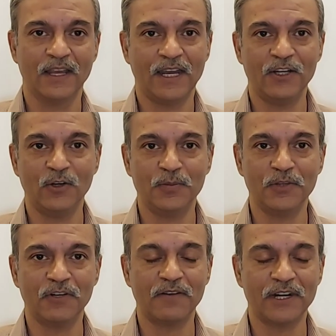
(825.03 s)
I hope you
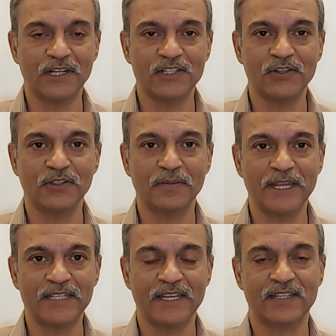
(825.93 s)
would have understood the
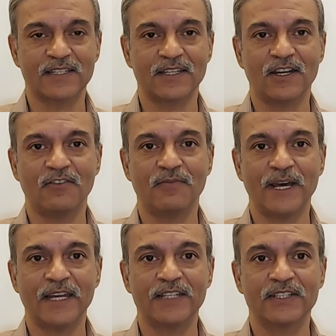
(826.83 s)
basics of
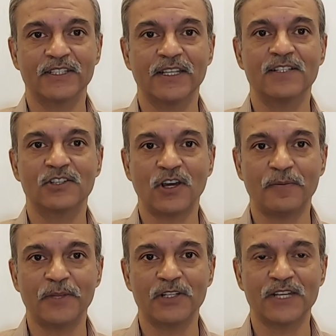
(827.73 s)
marriage in
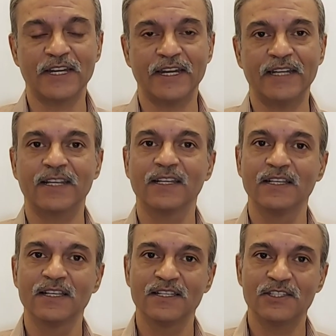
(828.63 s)
Scorpio ascendant.
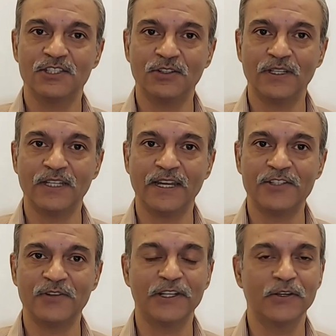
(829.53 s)
See you in the
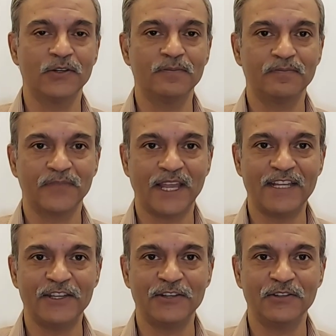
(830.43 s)
next video.
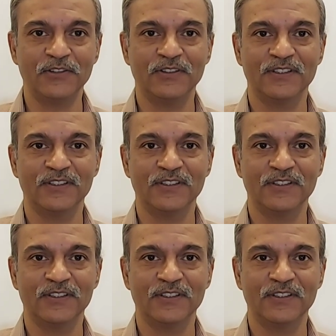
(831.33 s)
Thank you.